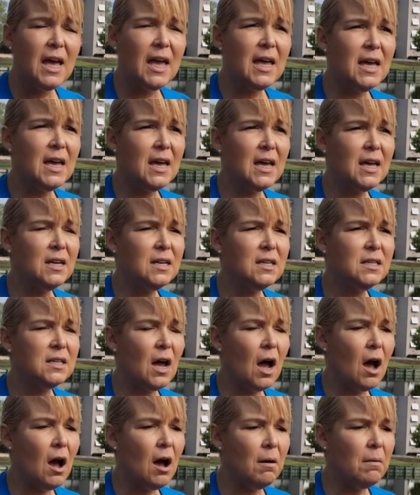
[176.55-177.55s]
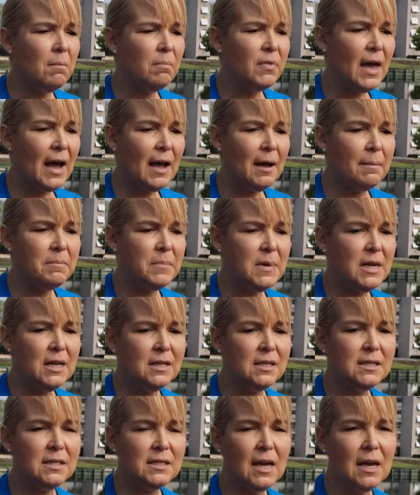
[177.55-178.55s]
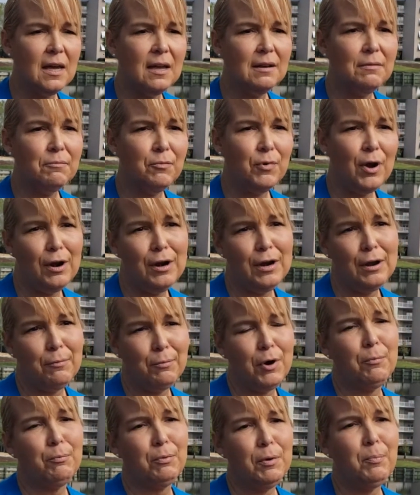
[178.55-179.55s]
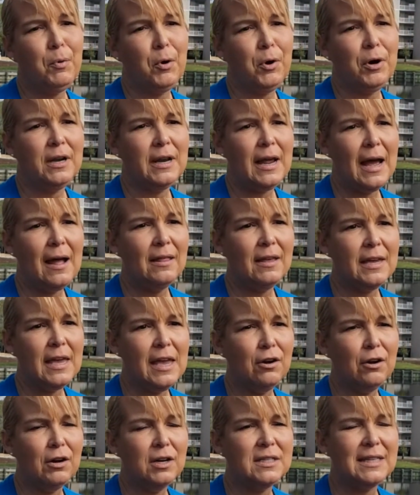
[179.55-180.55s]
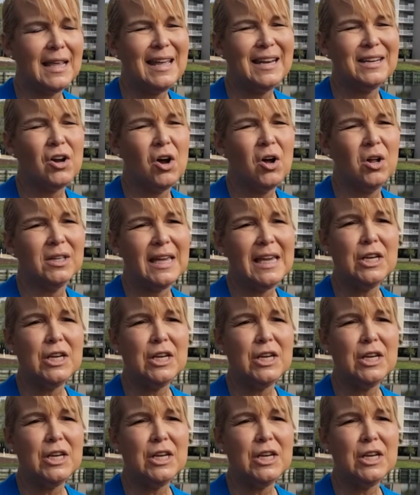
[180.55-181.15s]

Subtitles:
And that means that a reported alligator is then called a